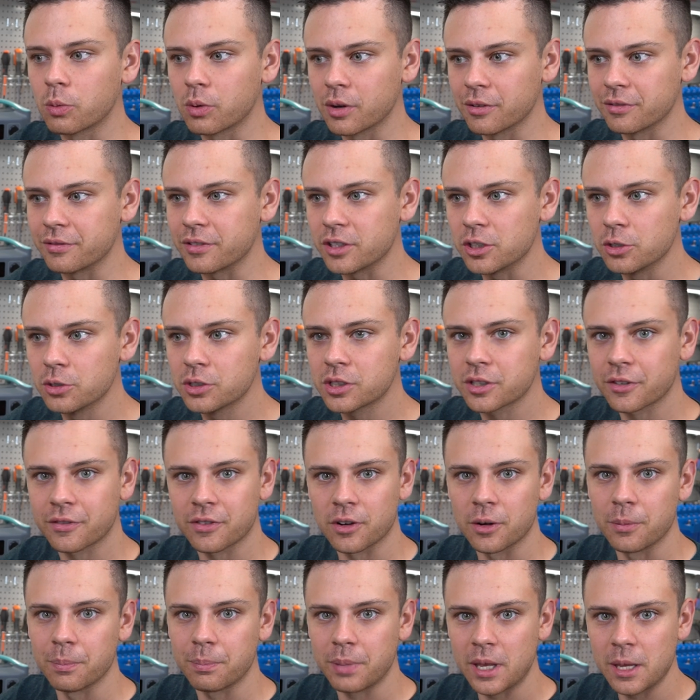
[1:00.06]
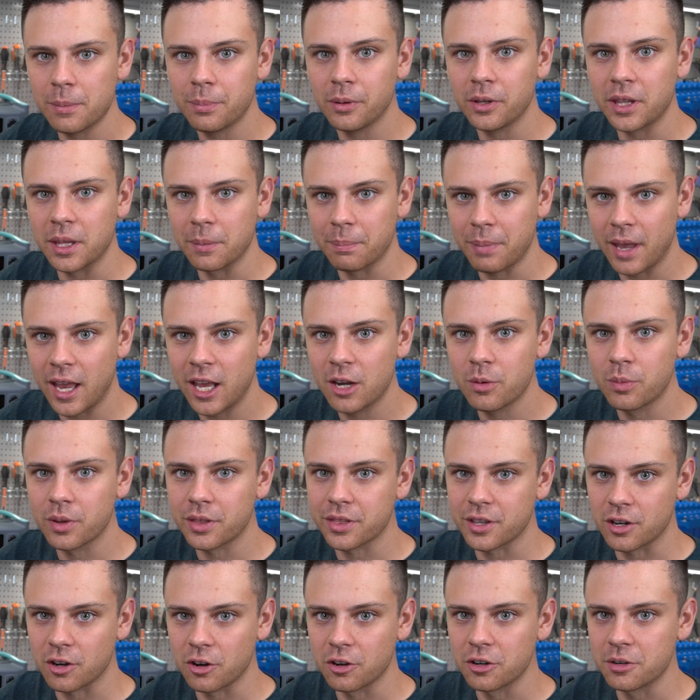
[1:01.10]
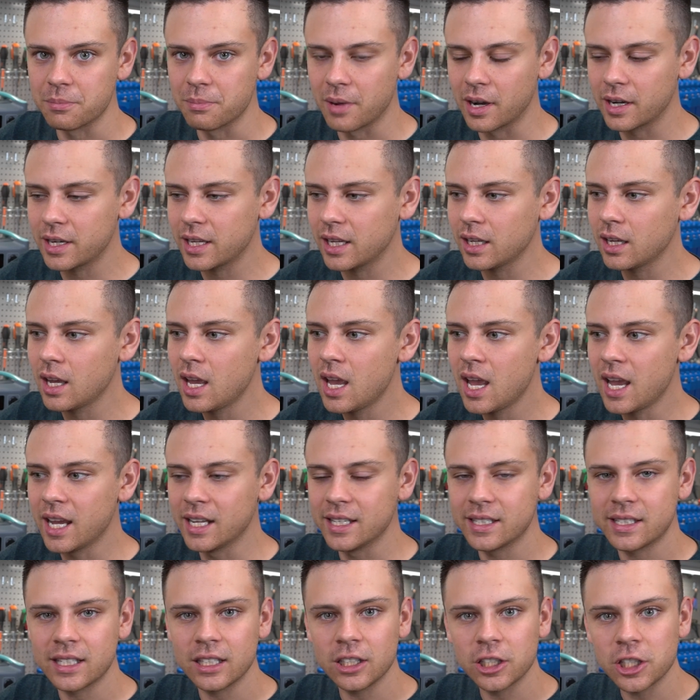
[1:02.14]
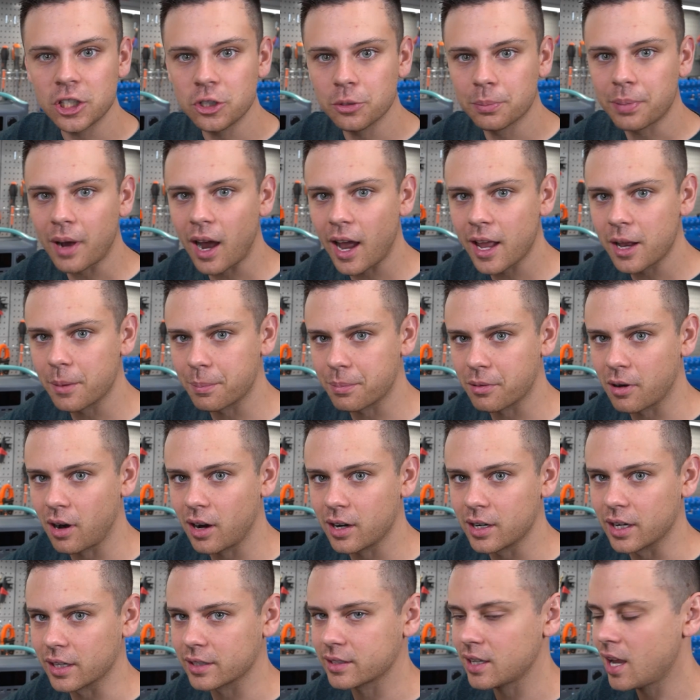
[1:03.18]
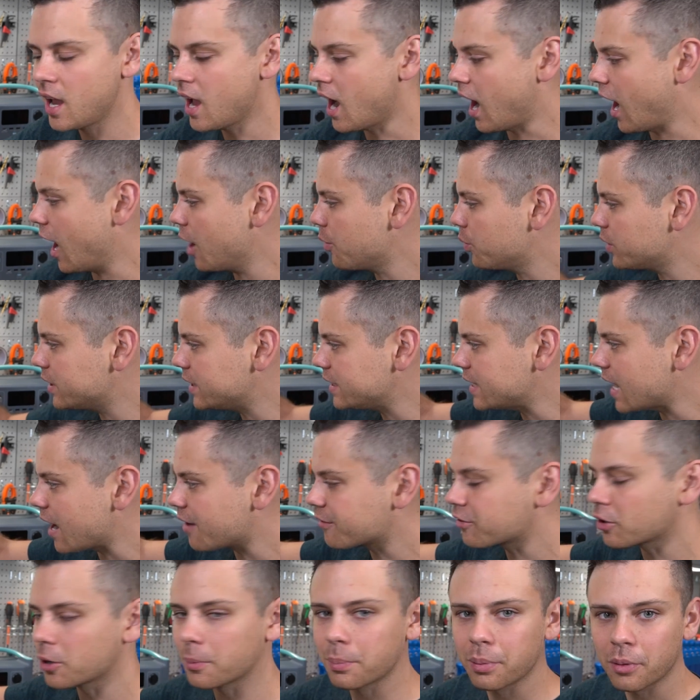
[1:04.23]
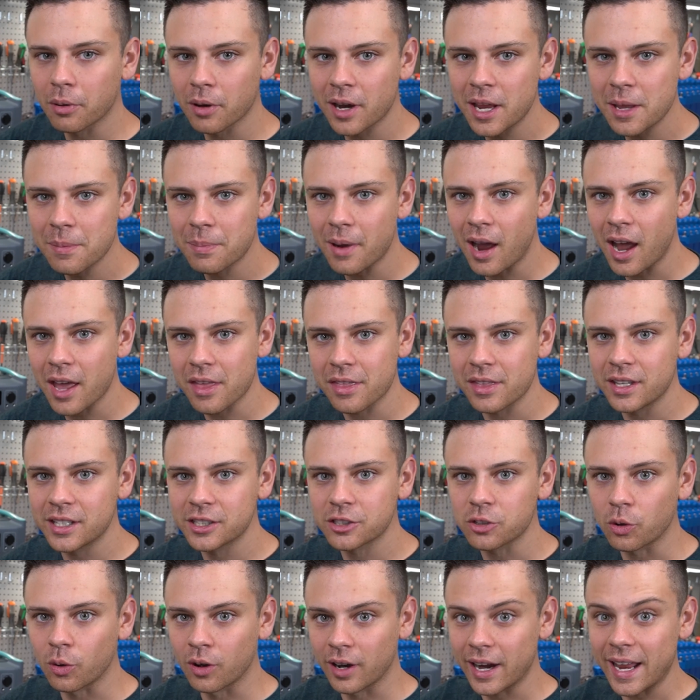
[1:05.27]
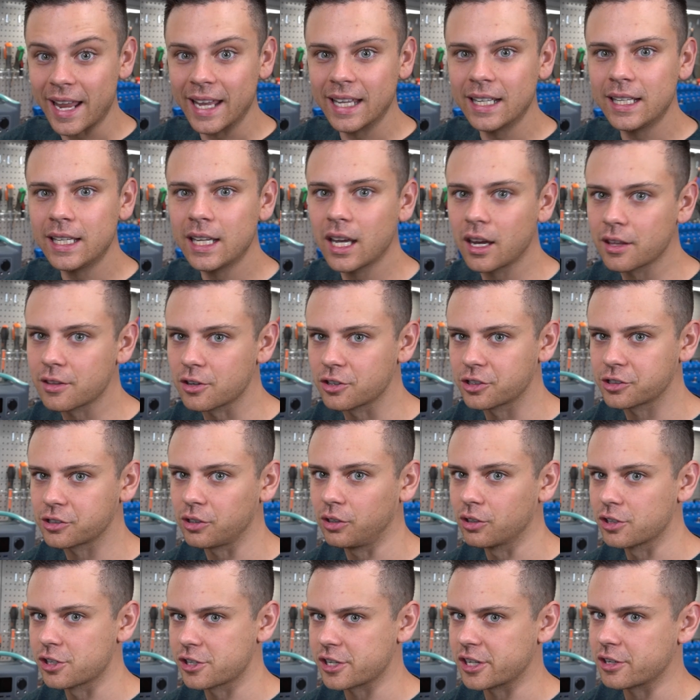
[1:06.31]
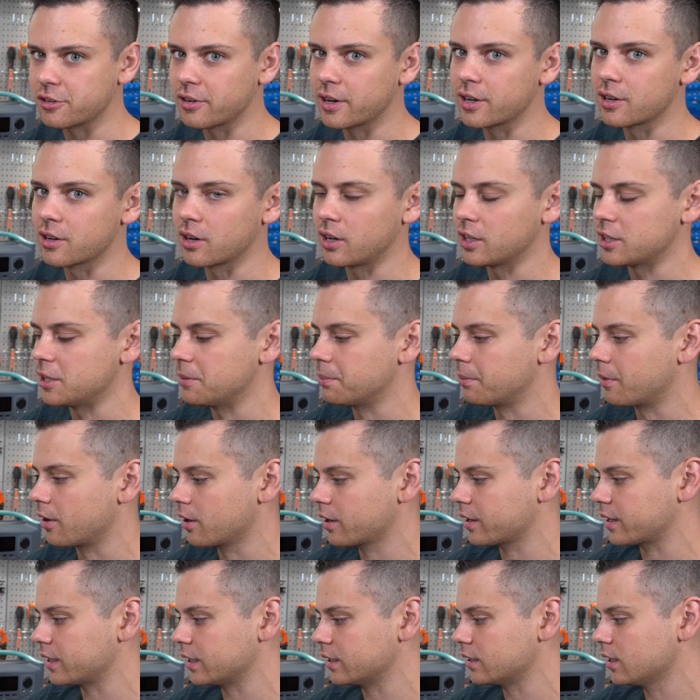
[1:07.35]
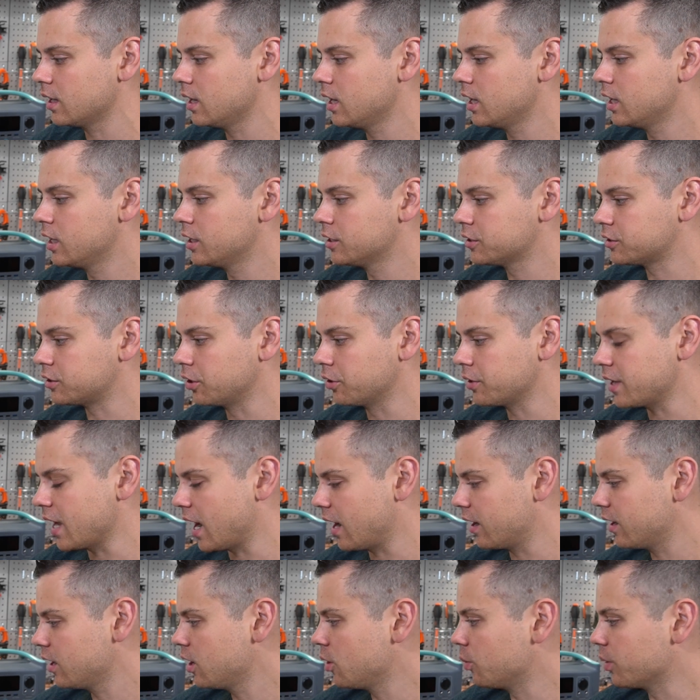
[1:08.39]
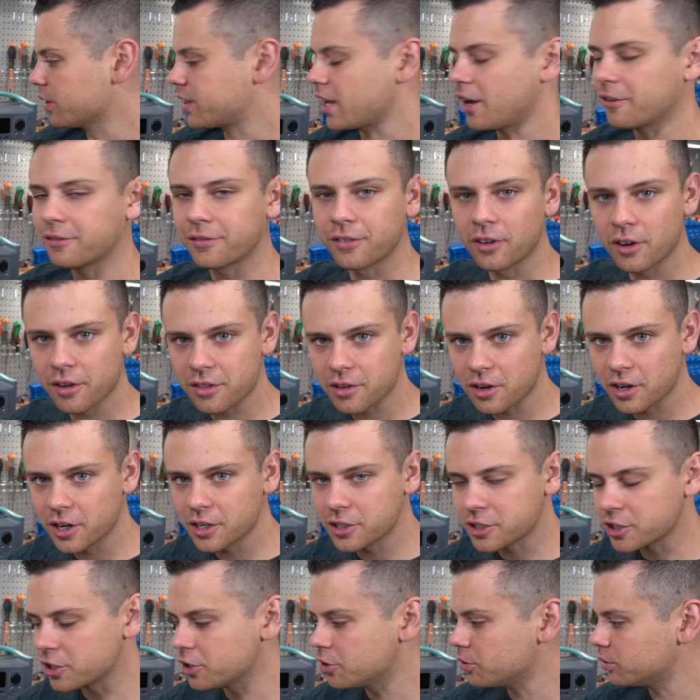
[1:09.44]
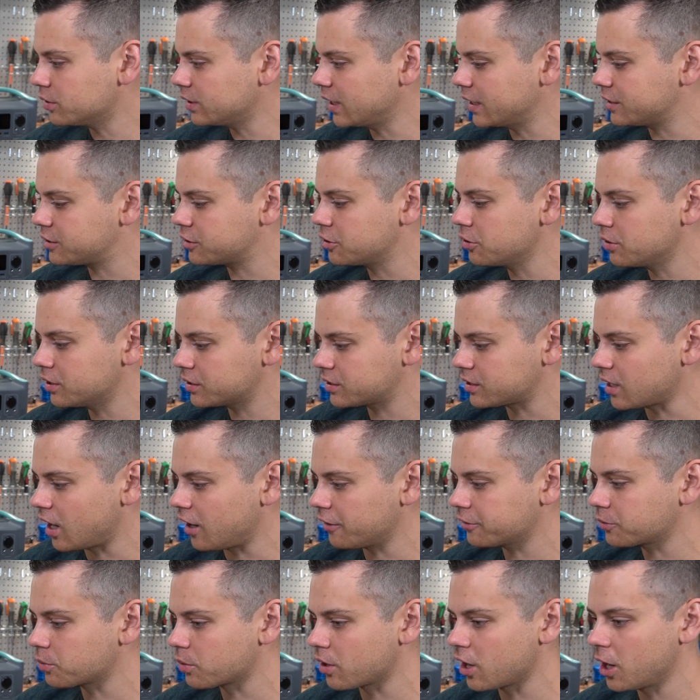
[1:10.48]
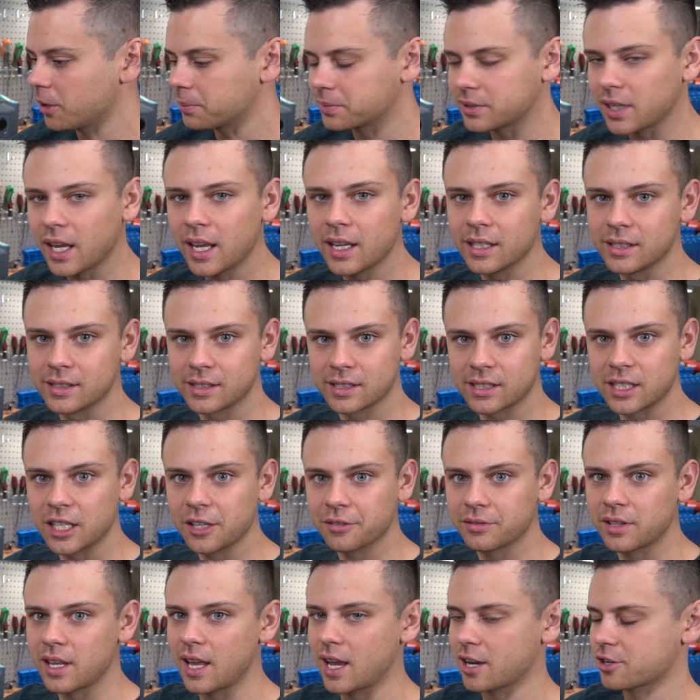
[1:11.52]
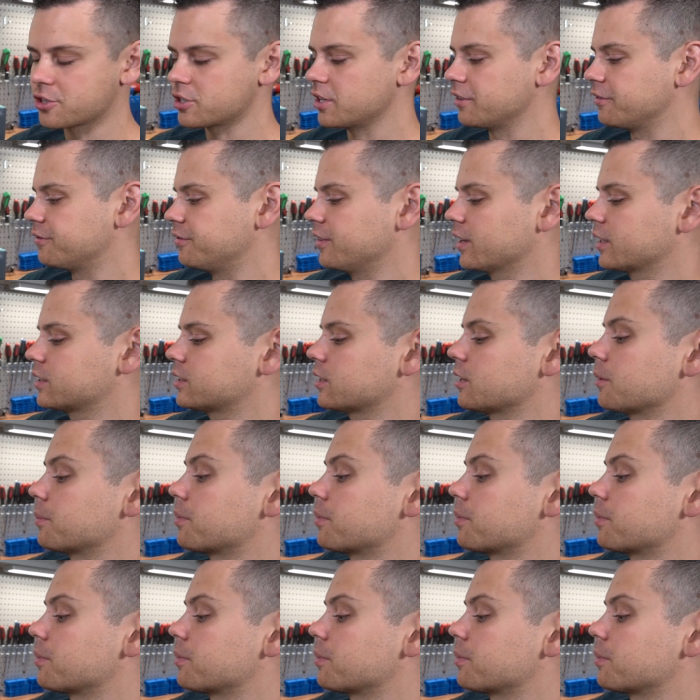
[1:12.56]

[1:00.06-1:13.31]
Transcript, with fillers: reviews from people that paid with their own money until you buy a product. I would never pre-buy this or any other solar generator on the market. So yeah, without further ado, let's do the software update and see if they actually fix the